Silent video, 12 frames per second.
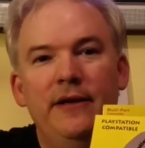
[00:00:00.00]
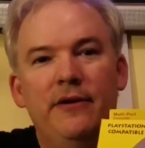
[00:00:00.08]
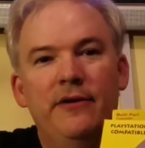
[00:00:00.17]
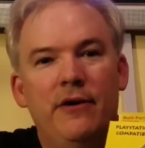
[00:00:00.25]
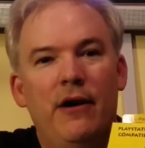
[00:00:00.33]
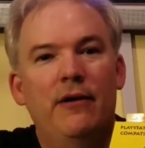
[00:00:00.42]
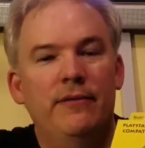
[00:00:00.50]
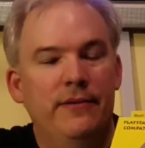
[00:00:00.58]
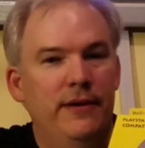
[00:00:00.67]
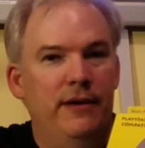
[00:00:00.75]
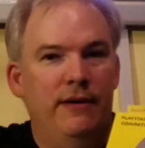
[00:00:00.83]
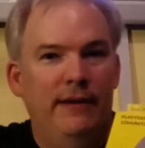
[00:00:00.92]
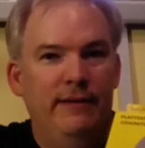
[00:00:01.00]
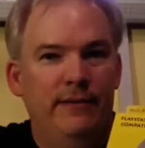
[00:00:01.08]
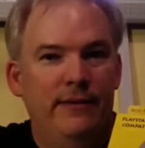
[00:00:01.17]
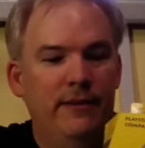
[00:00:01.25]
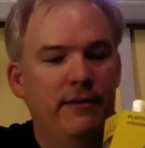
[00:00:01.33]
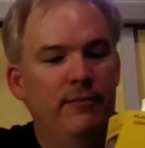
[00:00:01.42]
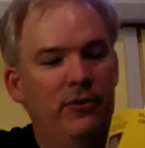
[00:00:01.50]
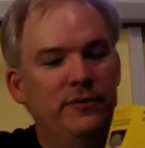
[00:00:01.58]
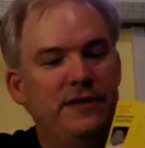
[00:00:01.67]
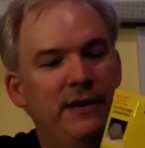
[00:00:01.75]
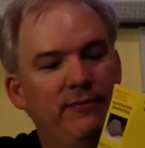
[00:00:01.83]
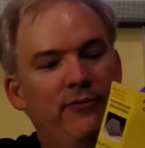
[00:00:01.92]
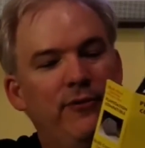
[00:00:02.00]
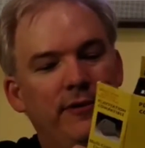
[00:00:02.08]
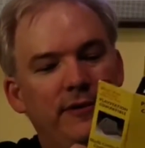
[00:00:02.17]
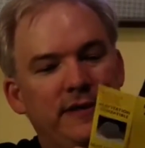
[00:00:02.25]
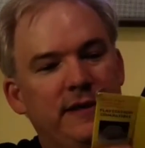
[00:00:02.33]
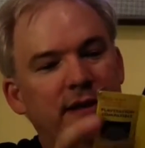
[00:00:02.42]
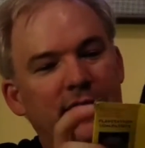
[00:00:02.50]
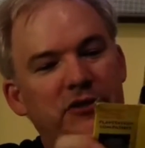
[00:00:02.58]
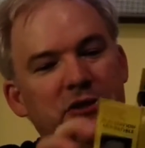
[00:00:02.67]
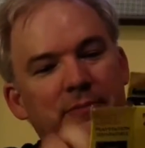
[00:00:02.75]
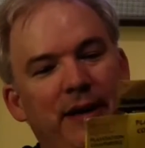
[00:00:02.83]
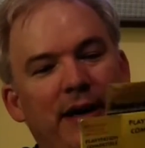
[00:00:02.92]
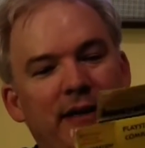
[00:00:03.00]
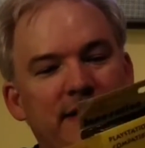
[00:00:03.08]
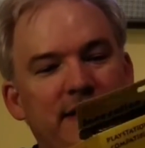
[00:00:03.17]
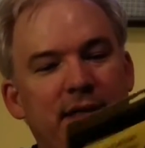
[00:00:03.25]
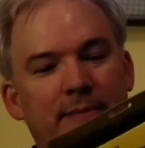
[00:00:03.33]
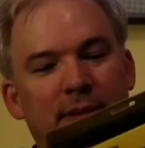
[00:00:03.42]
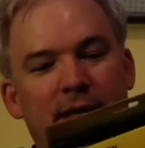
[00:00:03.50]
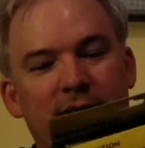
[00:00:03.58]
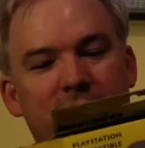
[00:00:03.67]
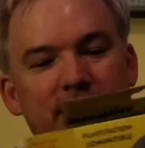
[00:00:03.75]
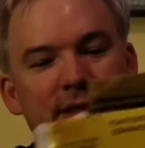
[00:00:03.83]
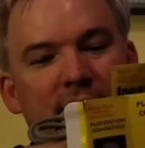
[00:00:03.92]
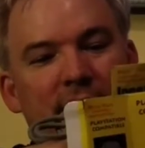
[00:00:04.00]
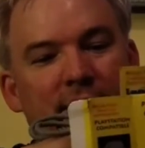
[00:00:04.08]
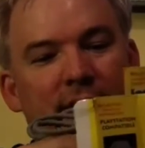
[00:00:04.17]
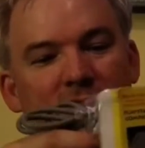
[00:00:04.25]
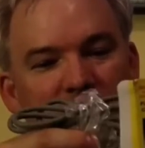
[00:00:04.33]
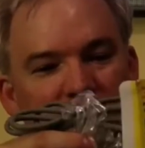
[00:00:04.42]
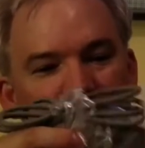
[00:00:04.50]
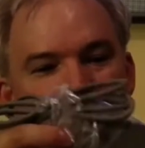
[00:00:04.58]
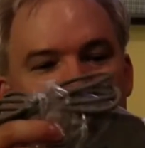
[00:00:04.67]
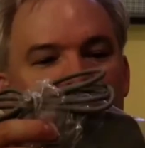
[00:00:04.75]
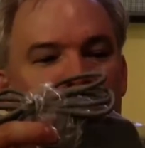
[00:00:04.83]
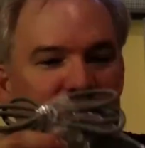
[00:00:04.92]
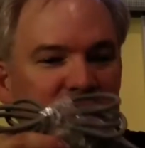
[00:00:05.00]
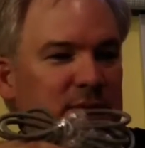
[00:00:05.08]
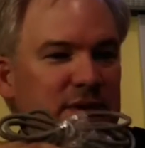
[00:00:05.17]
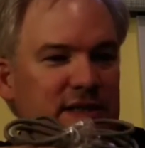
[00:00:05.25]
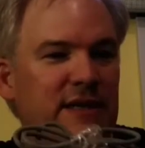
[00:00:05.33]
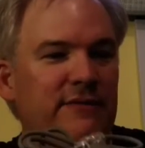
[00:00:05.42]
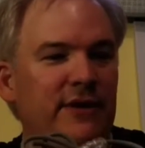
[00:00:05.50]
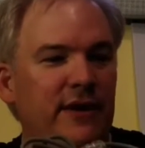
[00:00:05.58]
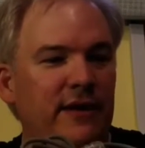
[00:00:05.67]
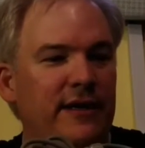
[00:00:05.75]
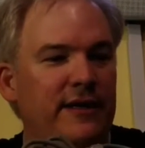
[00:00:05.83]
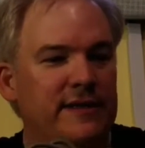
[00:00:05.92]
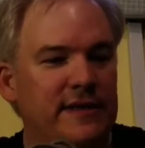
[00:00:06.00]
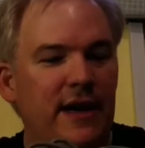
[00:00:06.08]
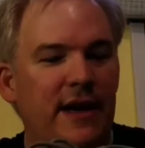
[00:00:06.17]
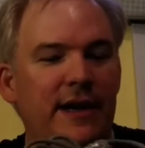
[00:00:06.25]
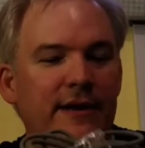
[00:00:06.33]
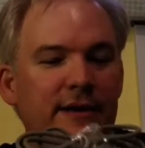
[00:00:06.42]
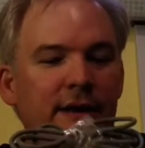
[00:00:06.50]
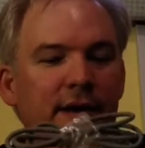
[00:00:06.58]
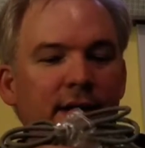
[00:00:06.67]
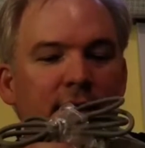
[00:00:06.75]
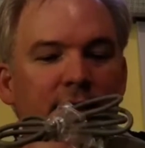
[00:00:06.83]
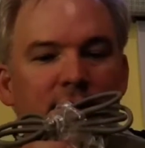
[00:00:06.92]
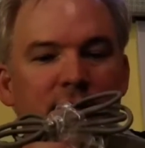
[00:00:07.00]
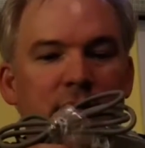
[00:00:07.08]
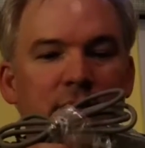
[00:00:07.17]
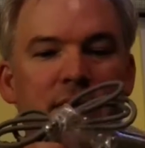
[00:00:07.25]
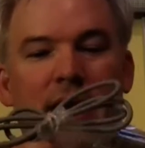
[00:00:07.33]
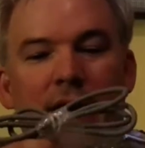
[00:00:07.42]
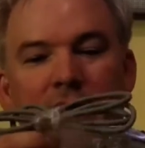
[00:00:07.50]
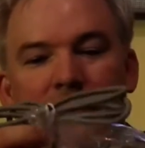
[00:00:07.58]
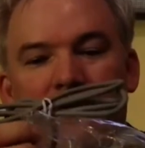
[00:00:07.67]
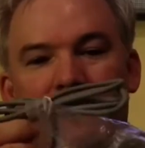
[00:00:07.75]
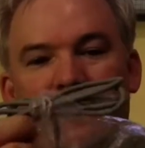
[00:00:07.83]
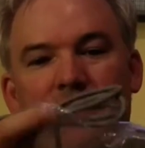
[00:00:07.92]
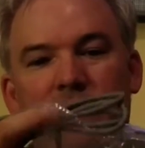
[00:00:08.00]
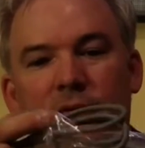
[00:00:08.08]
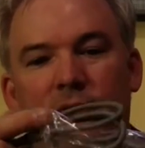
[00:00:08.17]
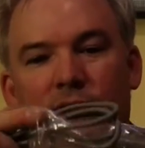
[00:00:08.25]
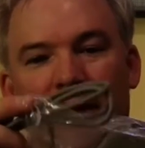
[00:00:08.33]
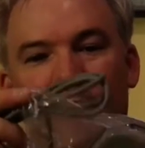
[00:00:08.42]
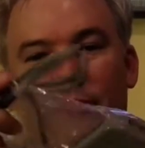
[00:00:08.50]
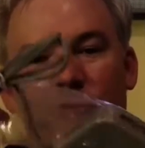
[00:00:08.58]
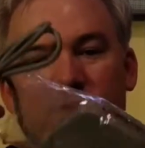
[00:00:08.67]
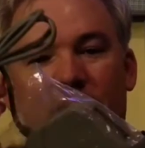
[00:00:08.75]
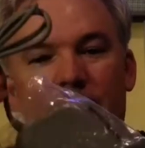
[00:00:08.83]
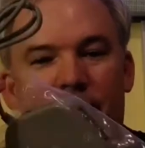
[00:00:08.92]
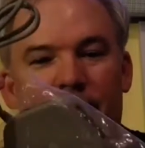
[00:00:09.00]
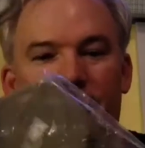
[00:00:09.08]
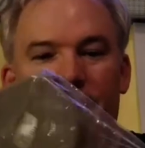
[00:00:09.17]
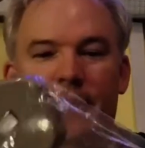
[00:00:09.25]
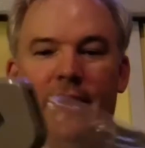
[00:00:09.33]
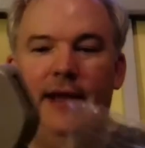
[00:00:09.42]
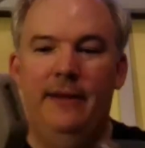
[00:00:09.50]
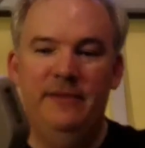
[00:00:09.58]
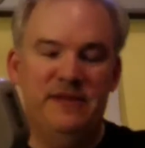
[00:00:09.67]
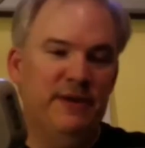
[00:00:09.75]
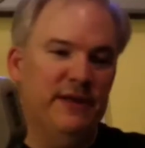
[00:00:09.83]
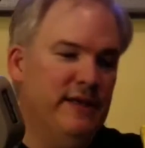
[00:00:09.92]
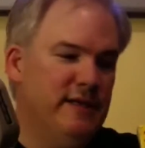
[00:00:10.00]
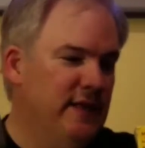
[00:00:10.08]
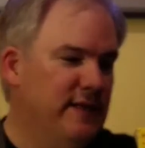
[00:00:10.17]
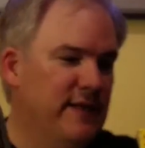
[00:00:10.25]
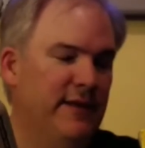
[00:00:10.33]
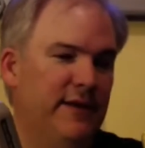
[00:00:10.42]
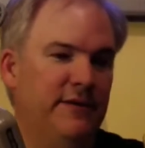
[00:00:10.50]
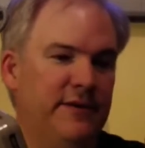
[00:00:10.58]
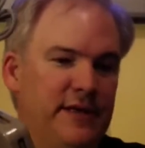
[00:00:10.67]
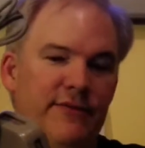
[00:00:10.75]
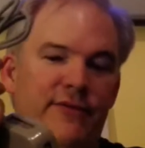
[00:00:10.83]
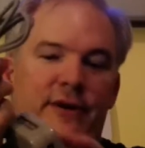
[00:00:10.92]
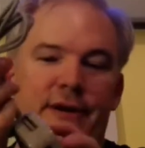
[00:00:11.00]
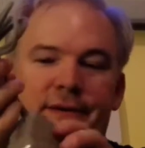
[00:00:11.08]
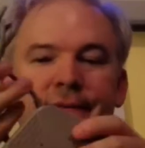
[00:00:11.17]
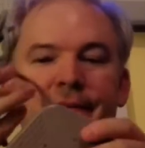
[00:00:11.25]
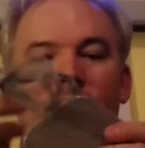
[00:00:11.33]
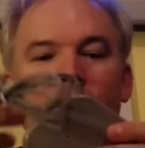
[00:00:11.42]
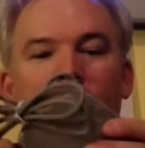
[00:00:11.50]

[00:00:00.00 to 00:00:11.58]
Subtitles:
And there are multi-port selection boxes that are just specifically designed to allow you to play multiplayer games. But this is a little different.